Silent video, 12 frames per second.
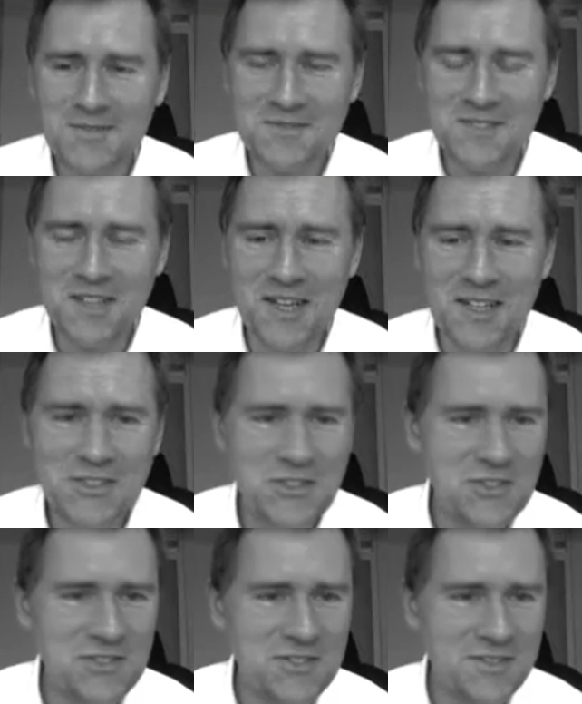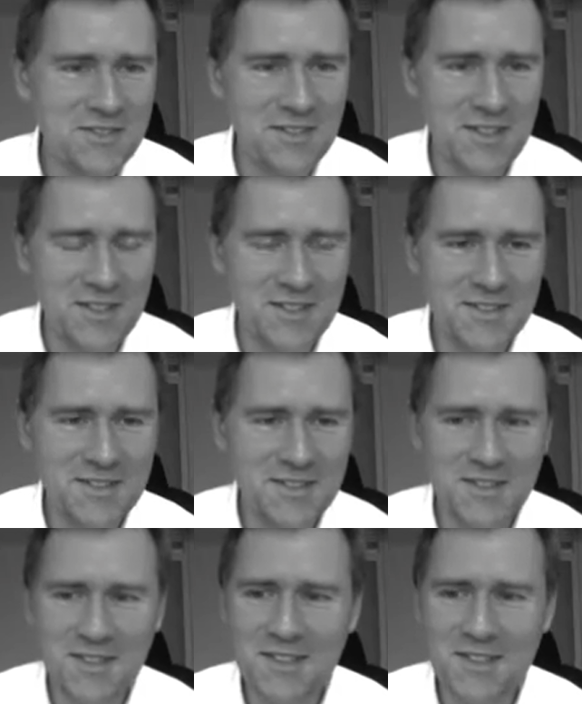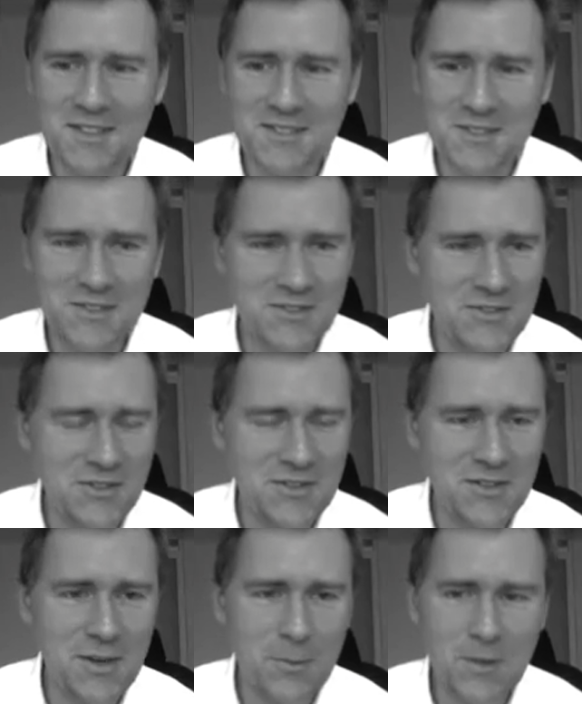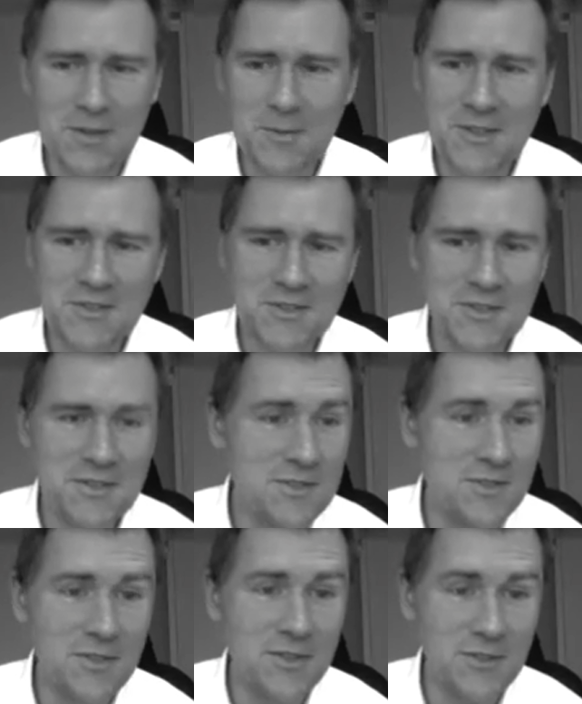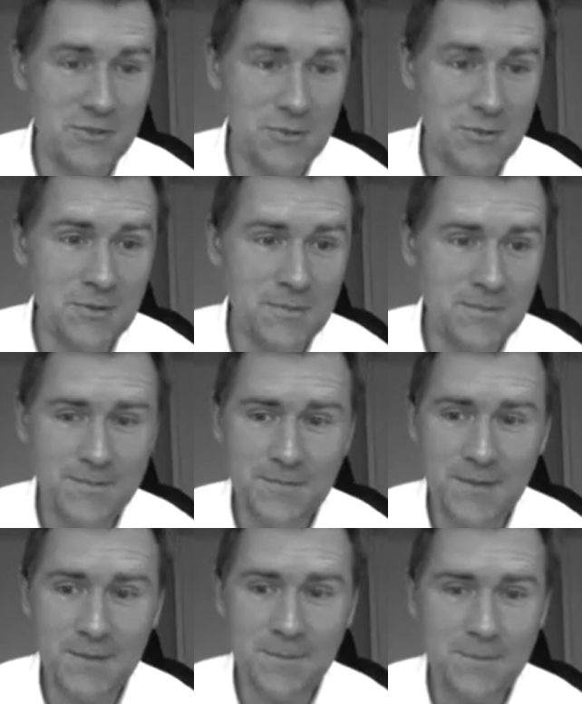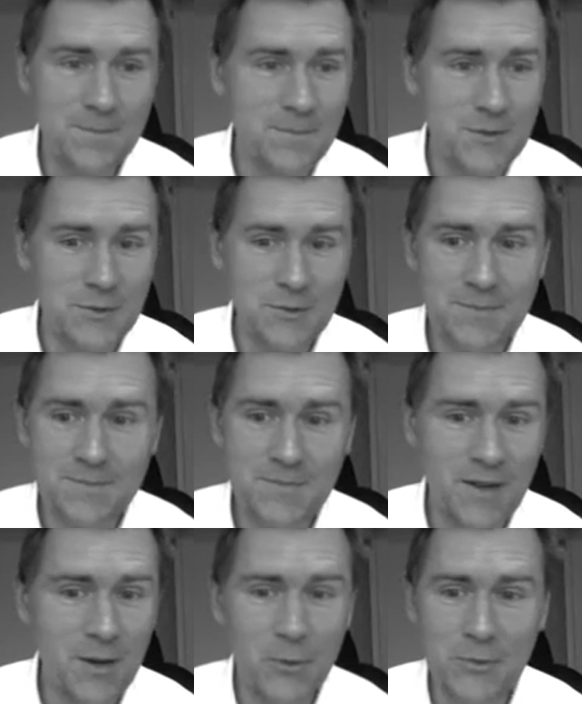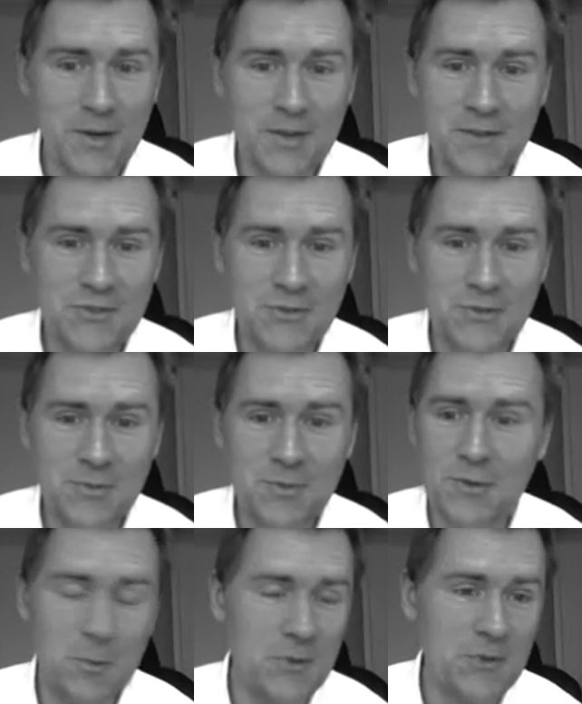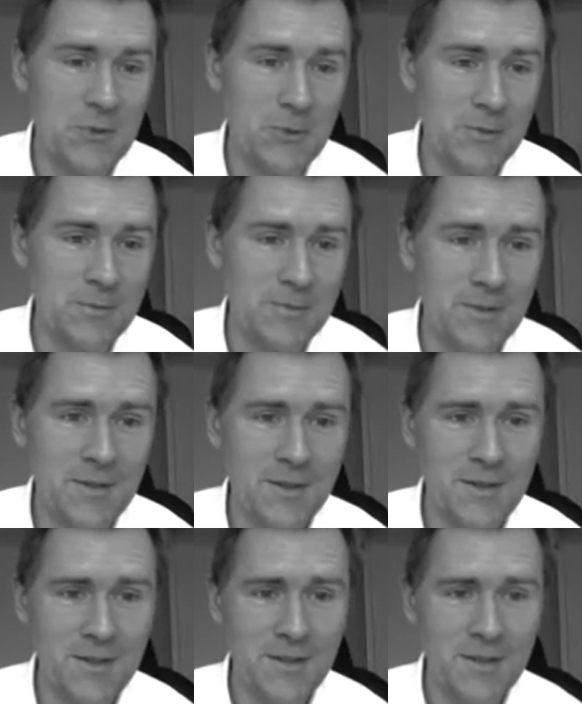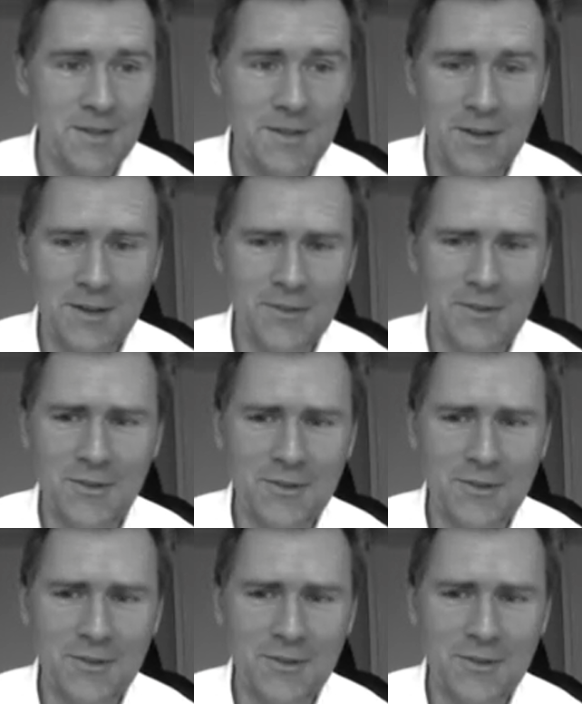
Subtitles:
age graded construction that I wanted to mention is dude. Yeah, dude. I was wearing these shoes before it was cool. I don't know.